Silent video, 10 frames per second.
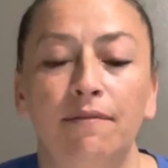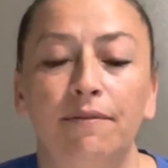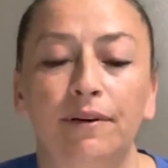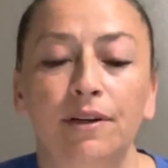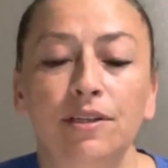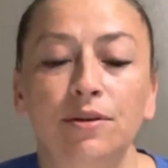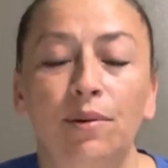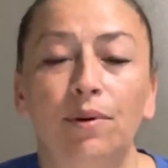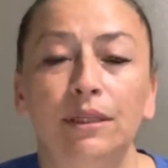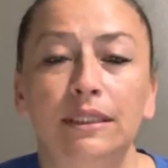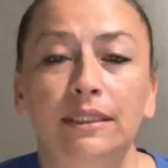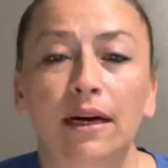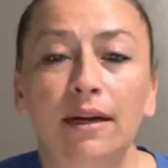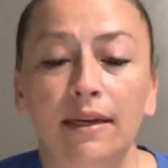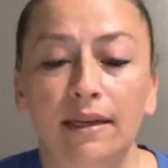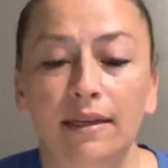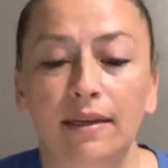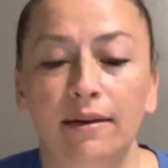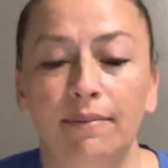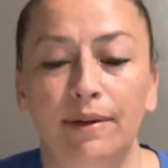first, or
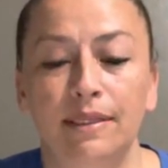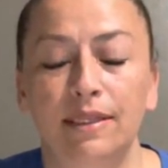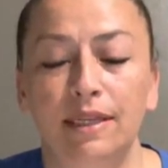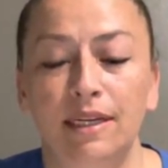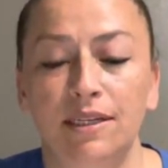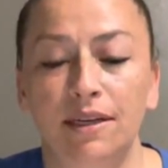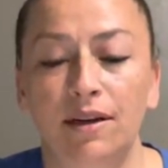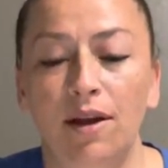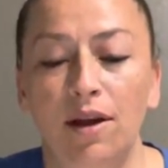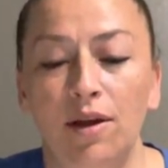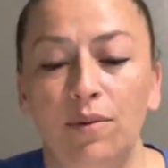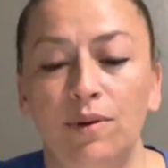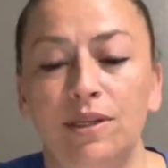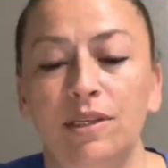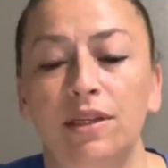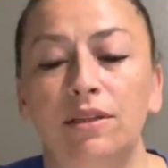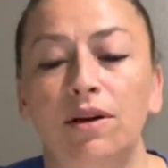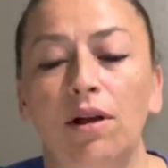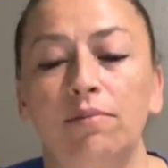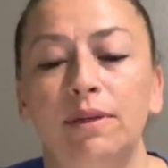Duncan presentation, which is the
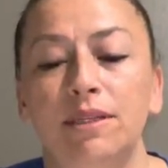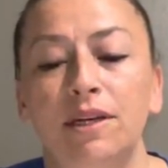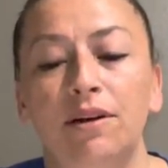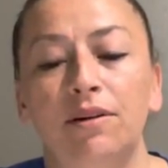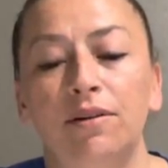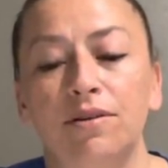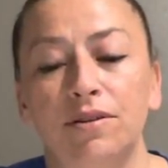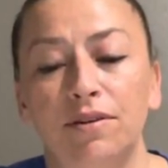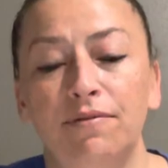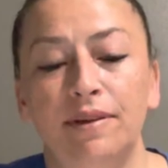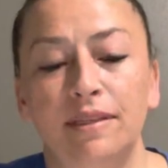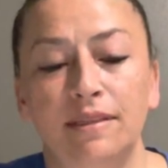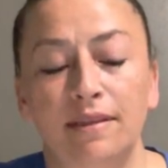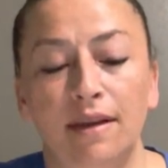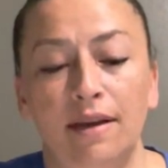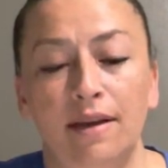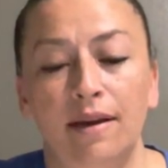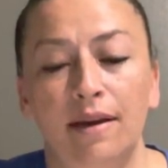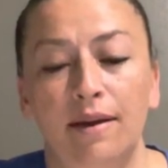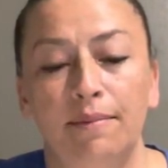dull material surface
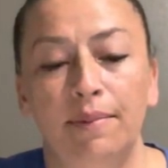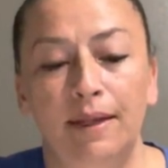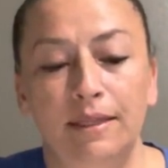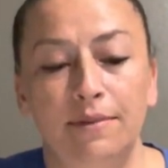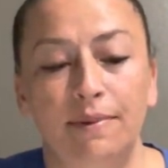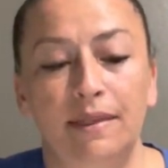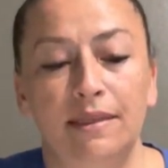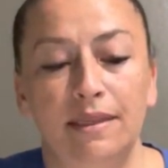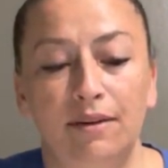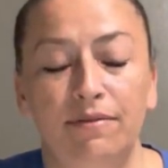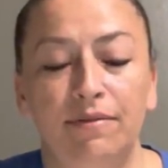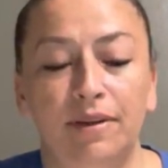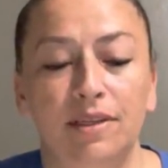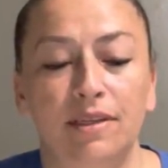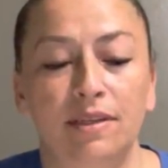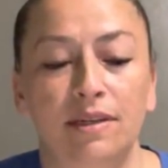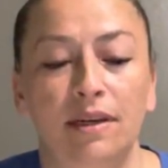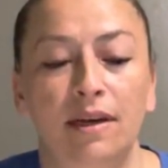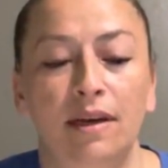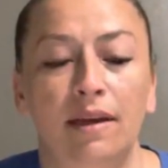placement seen first.
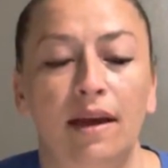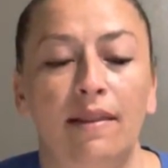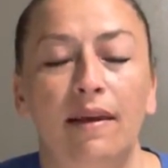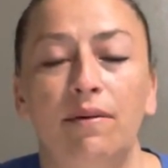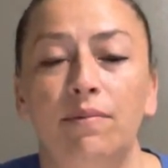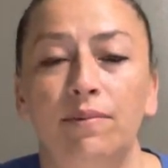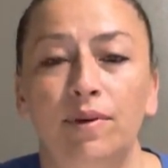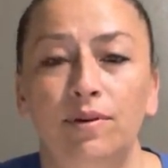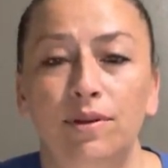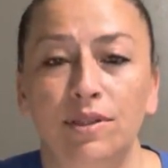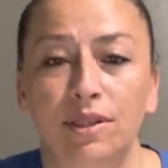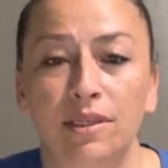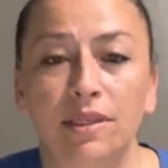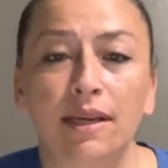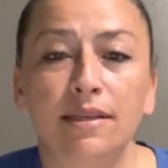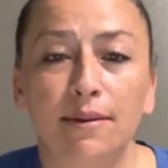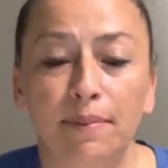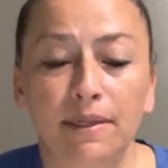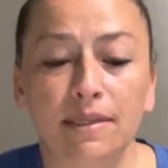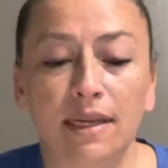And then you just assess the
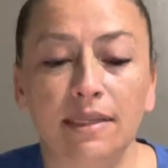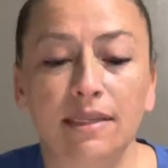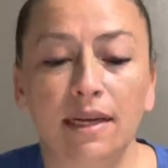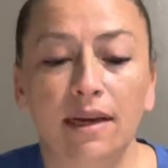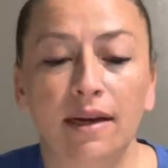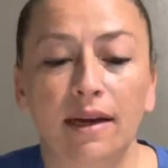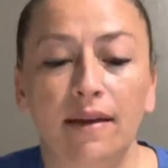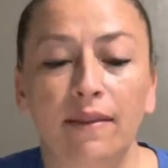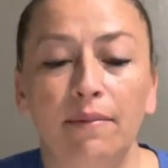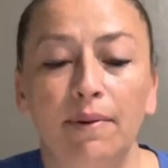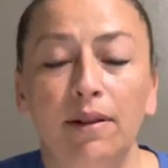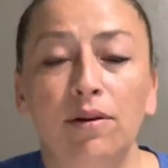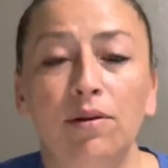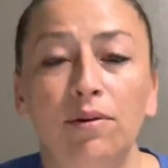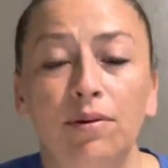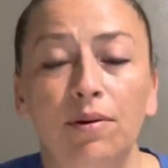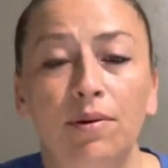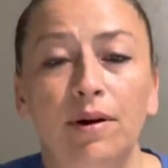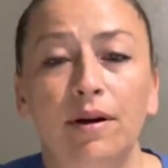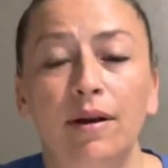placenta and the umbilical
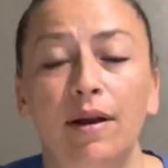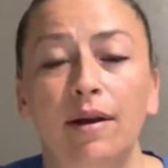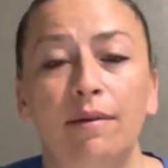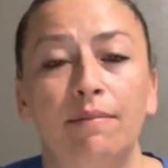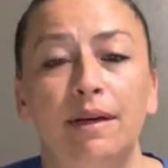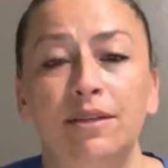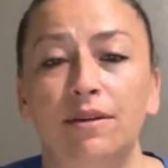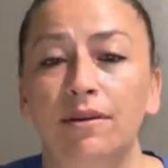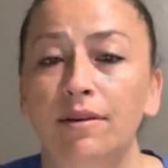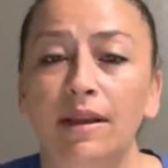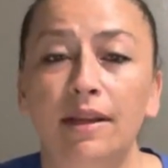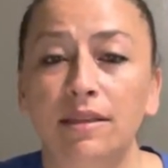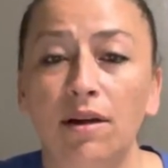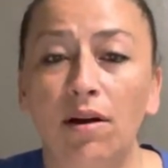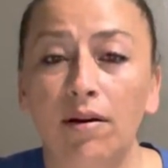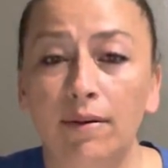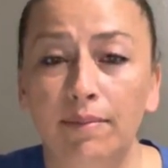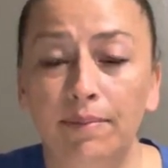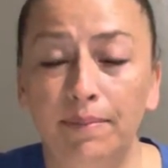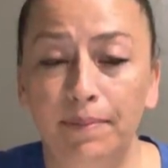cord, make sure that it's all
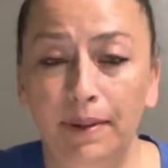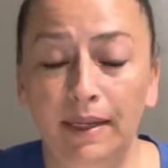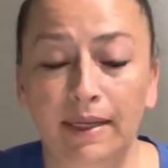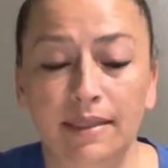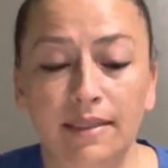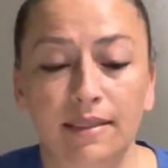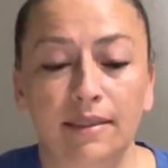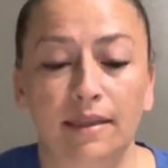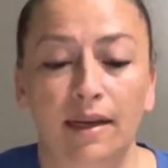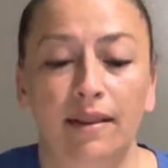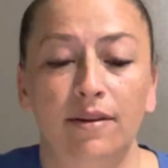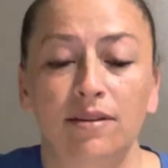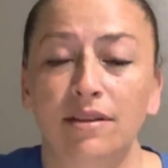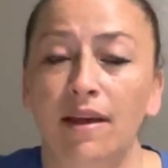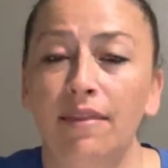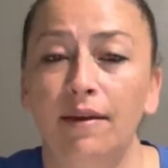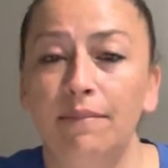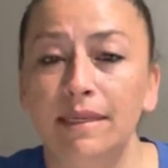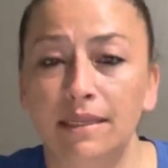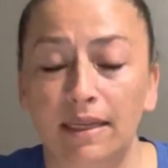complete and there's nothing
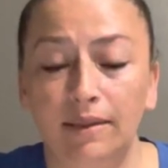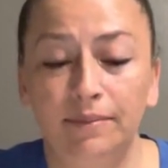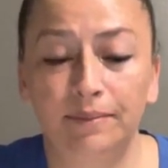missing.